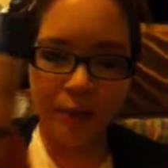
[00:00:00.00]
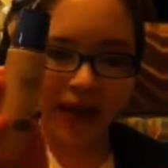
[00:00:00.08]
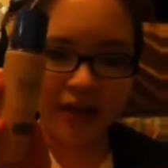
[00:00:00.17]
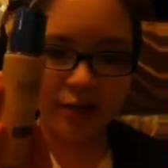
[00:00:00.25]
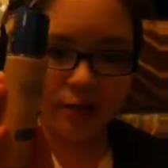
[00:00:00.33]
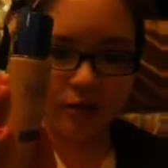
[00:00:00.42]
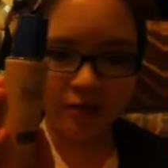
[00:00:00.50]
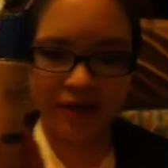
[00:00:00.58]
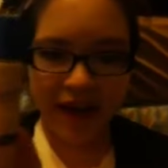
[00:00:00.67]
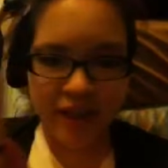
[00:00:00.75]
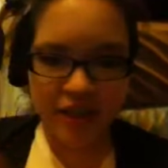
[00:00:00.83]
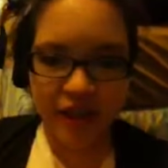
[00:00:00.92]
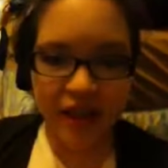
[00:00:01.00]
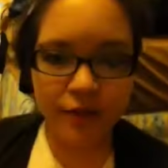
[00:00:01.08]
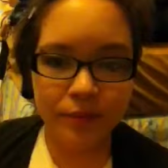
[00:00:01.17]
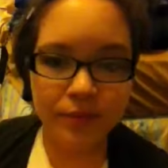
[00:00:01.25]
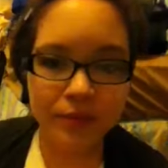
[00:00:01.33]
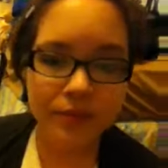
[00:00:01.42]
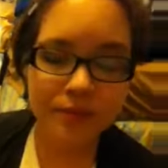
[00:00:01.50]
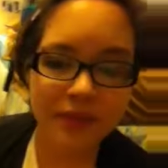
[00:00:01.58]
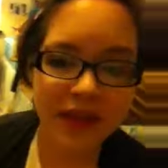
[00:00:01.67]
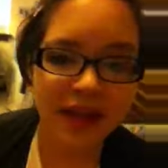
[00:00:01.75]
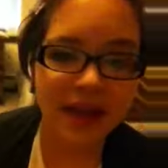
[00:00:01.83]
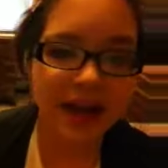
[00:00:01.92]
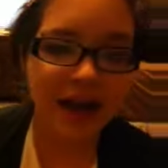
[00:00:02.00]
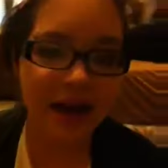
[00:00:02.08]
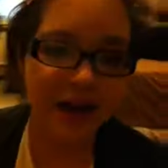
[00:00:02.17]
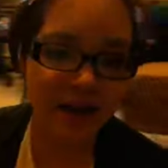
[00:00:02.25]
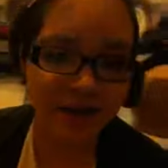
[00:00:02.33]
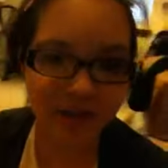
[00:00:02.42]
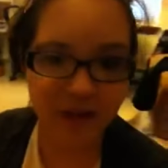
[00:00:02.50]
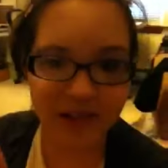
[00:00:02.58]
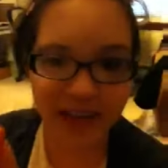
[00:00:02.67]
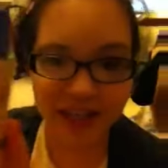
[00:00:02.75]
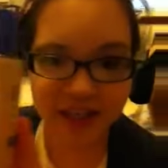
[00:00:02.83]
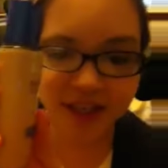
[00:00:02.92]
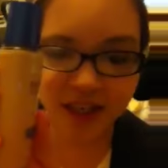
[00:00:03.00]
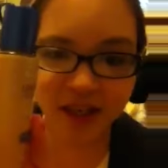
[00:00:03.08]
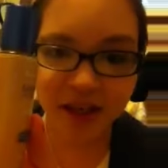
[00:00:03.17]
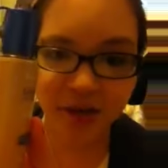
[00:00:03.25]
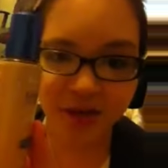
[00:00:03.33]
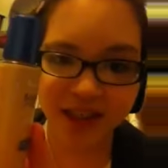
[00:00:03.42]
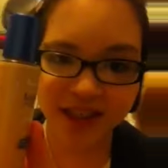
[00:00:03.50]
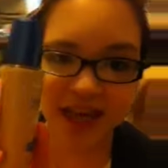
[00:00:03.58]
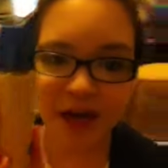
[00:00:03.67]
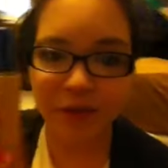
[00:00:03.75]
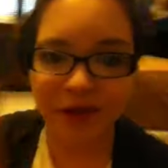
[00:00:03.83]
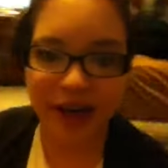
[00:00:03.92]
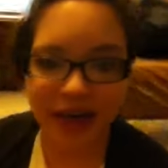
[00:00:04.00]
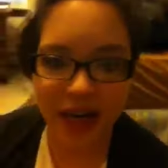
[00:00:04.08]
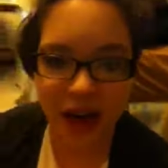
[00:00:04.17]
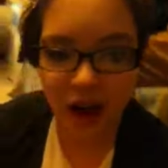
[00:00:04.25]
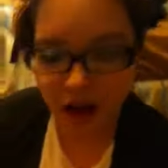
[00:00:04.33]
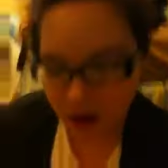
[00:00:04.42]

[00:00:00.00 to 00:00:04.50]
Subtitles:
Match Perfection foundation, which I'm wearing